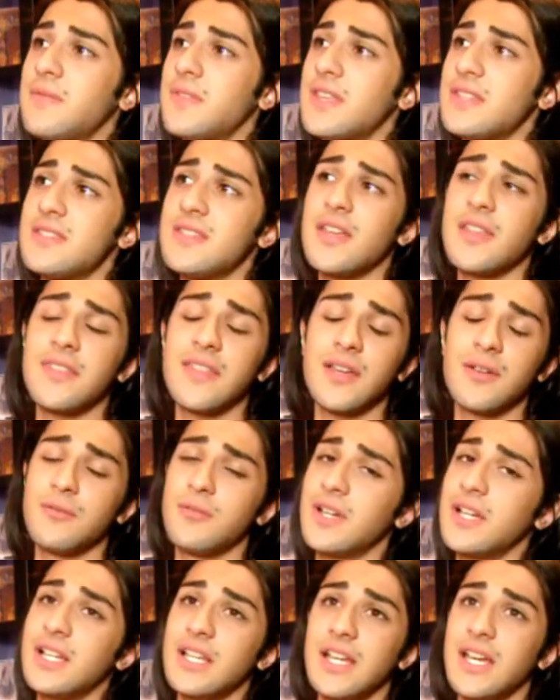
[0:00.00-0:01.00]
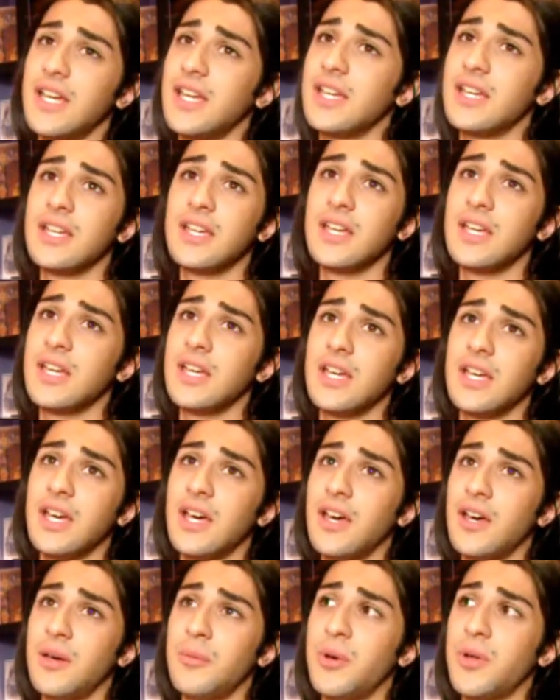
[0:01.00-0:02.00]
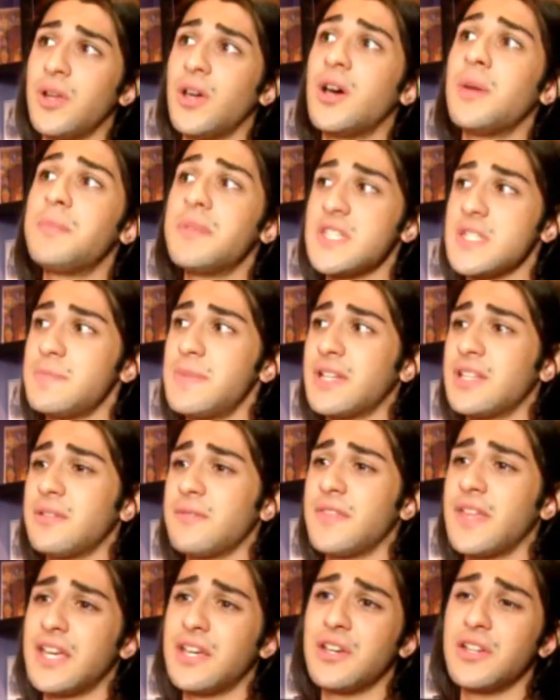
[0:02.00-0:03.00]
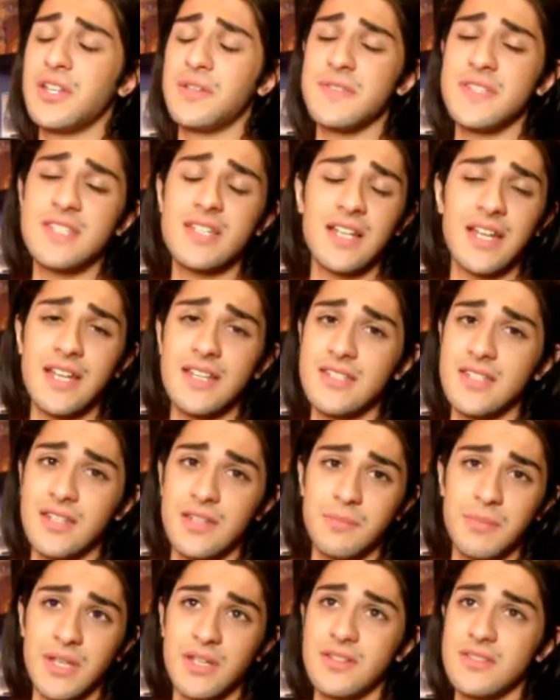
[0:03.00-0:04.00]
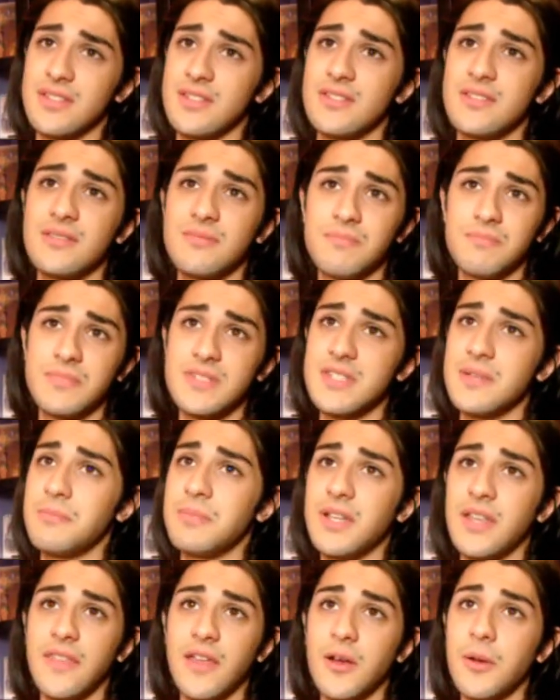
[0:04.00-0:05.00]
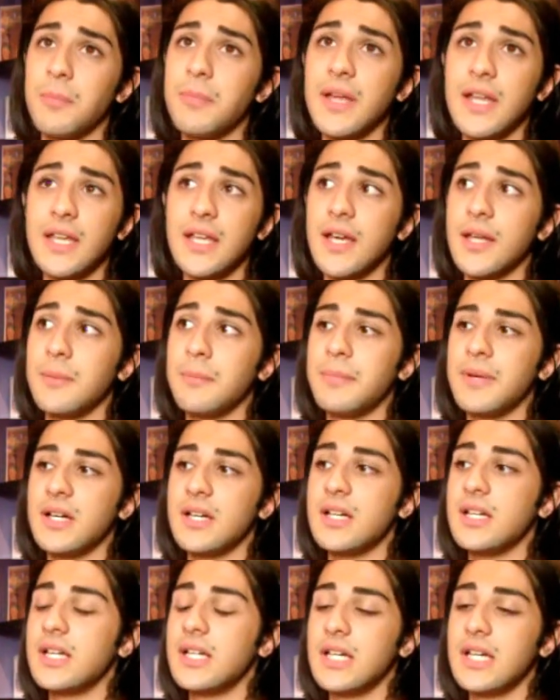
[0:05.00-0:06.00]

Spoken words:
There's nothing really, on our perspective, they could have slated because it's simply their opinion, but